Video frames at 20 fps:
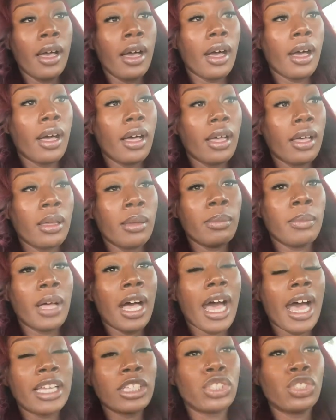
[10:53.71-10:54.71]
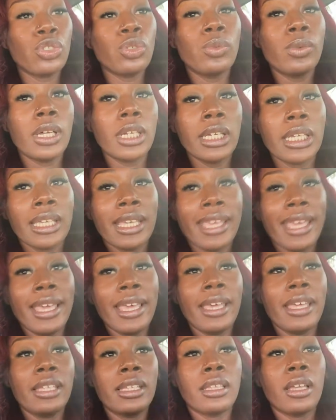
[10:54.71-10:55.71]
um I do want to
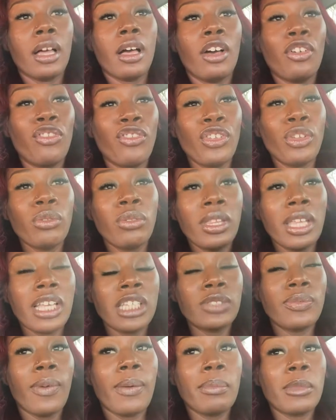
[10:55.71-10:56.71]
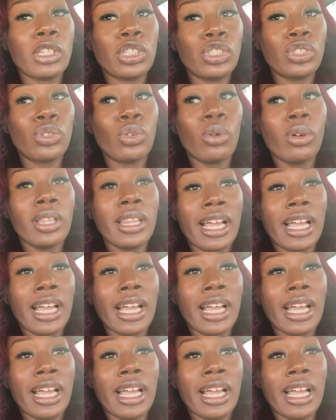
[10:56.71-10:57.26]
get a few things from the store,